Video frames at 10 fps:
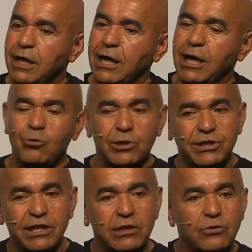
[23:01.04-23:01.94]
I will
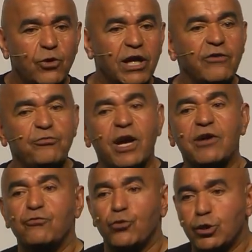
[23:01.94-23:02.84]
tell you, one of my
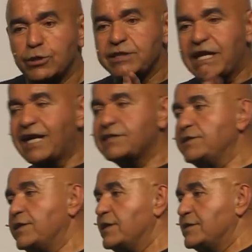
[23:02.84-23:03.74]
worst
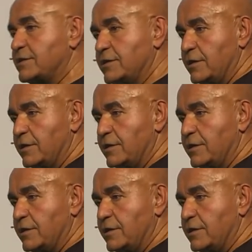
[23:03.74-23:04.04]
accidents